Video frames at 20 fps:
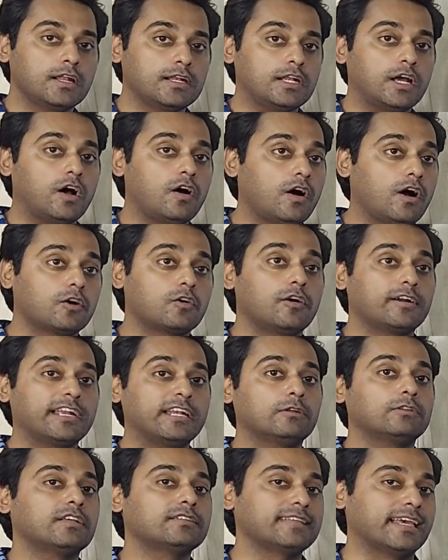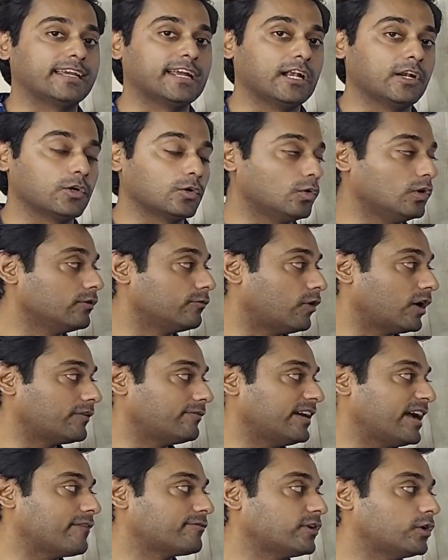Now according to the second rule,
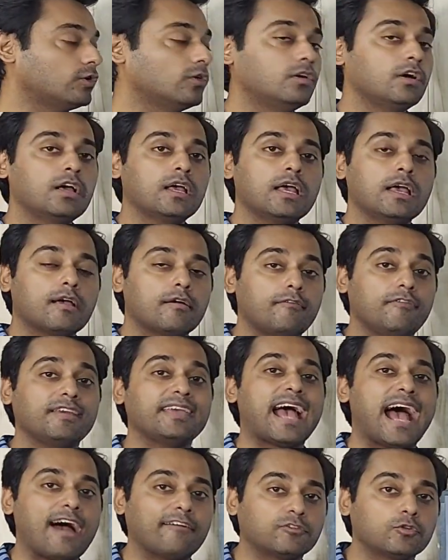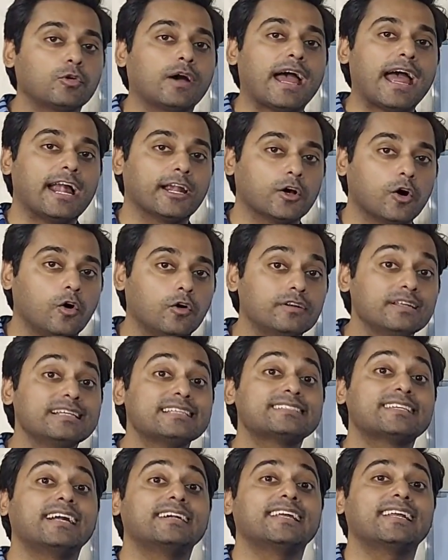what we have to do? We have to add
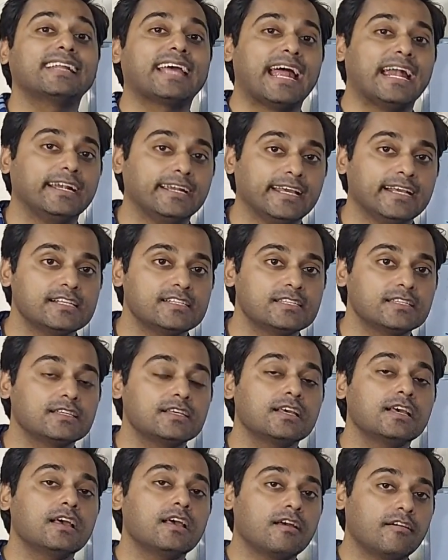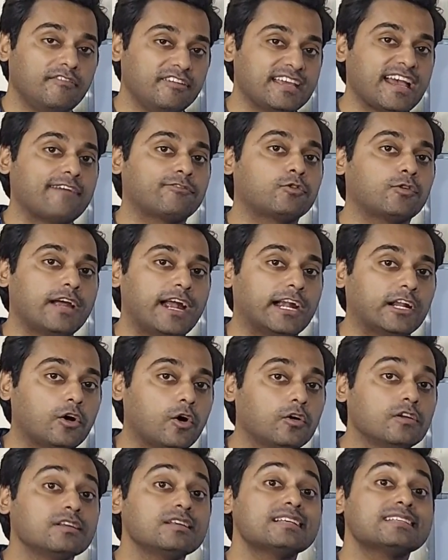on certain endings. We have to add
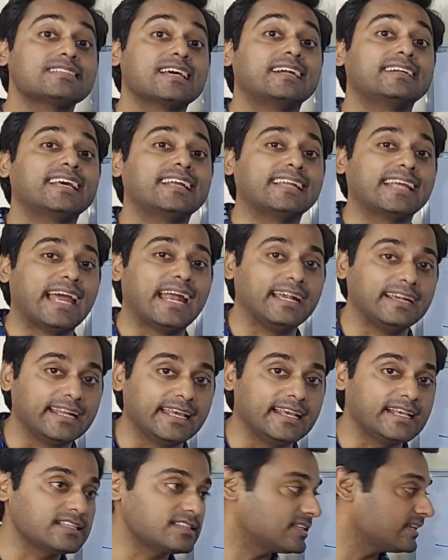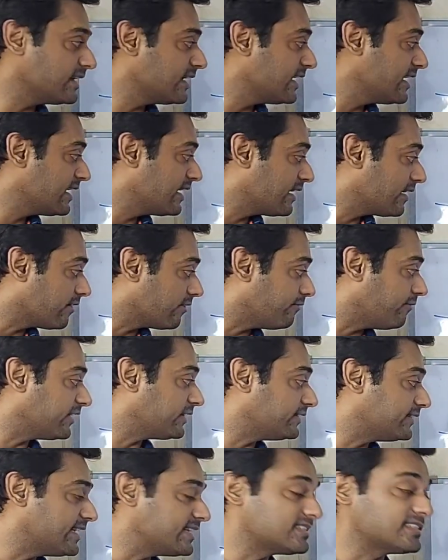on certain endings
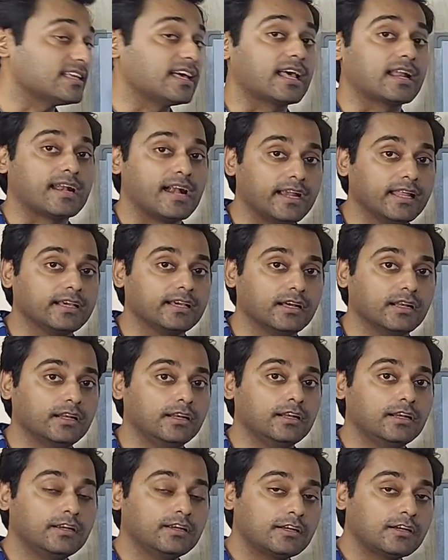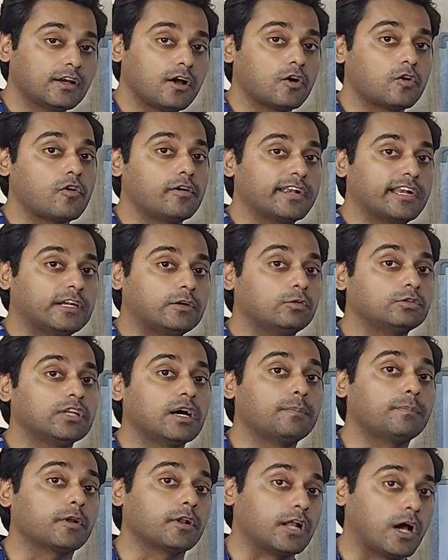with this radical according to
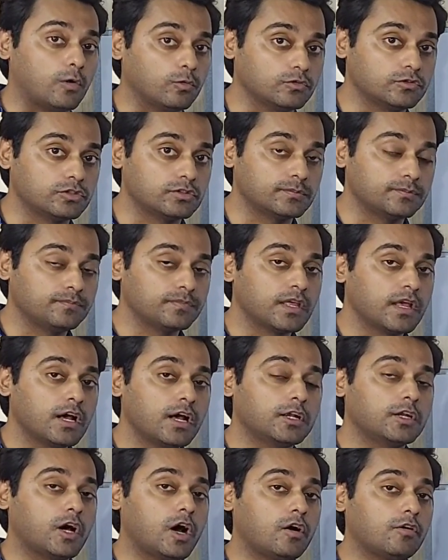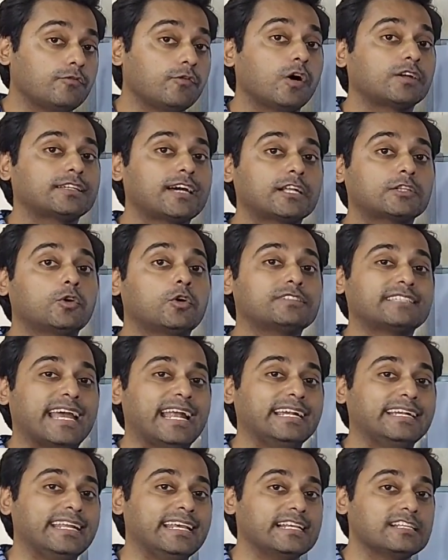the pronouns. Now what are those
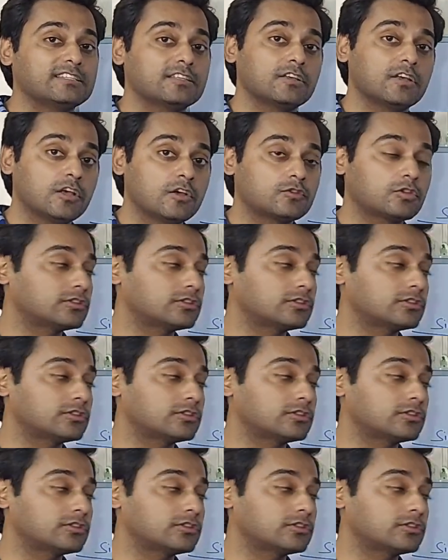endings?